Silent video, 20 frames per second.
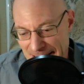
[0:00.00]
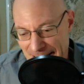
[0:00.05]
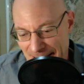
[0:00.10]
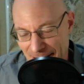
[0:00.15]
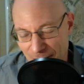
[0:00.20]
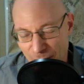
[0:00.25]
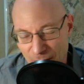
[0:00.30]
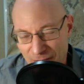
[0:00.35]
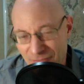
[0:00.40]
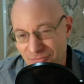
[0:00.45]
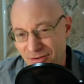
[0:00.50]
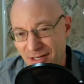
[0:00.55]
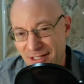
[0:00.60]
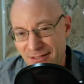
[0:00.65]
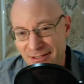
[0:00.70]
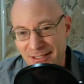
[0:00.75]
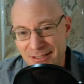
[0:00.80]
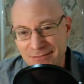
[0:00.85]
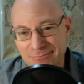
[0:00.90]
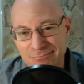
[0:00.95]
And quite
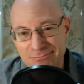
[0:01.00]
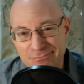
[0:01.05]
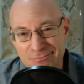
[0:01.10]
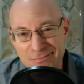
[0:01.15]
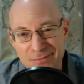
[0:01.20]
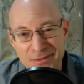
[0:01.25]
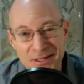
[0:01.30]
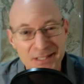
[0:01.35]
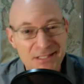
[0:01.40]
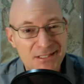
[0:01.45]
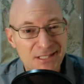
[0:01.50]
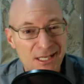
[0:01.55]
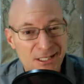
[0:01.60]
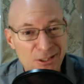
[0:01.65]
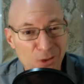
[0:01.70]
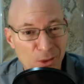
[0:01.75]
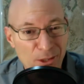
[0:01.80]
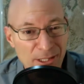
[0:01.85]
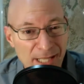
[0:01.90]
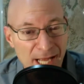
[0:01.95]
frankly, that's not
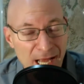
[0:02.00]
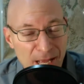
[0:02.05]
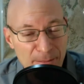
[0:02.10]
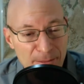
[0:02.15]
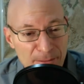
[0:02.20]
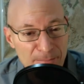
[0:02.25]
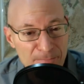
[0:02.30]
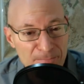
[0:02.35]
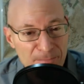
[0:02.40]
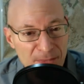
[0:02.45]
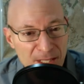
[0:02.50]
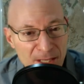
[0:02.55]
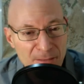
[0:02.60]
going to happen.